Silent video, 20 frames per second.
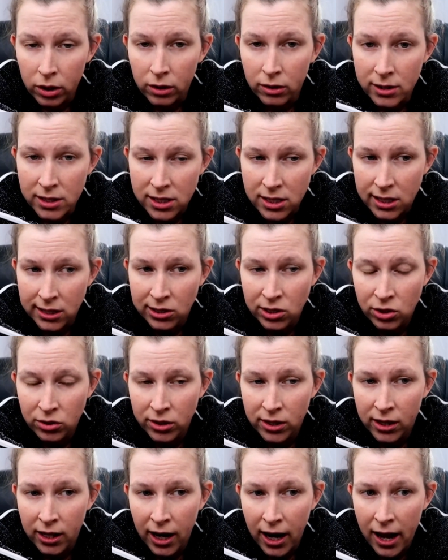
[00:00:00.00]
This
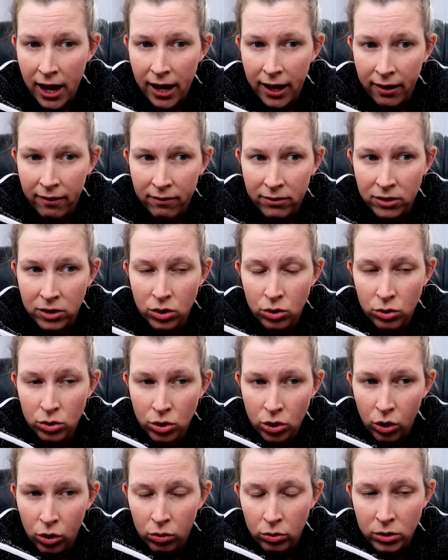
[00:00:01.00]
injury that I have, you
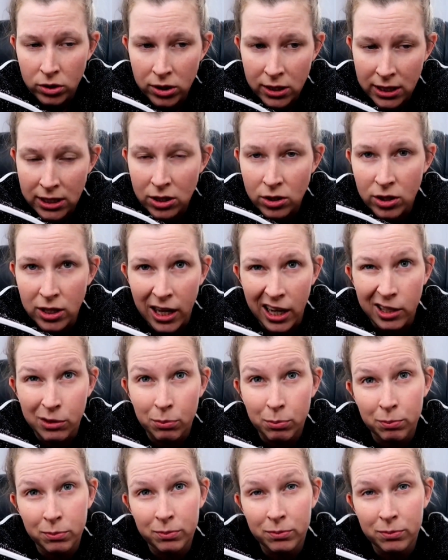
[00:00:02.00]
don't need to get